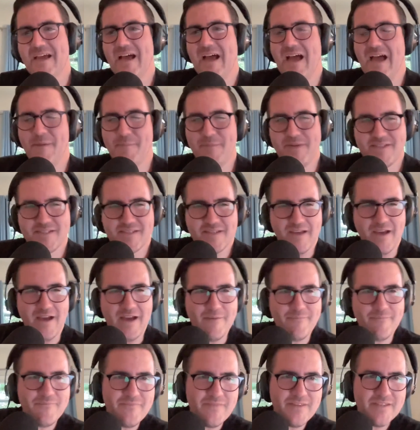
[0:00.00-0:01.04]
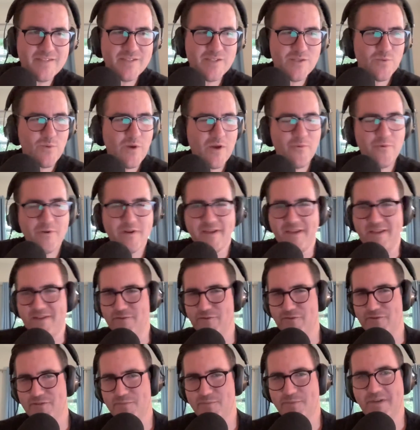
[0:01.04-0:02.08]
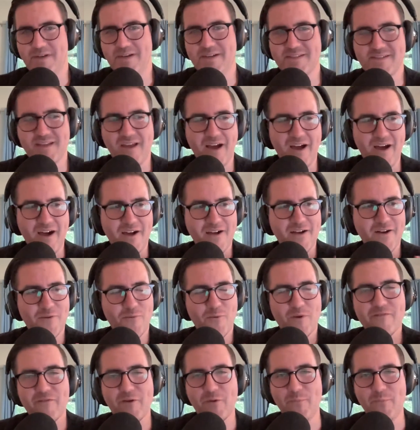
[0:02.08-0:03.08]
I mean, Scott, this is why we're kindred spirits. One of our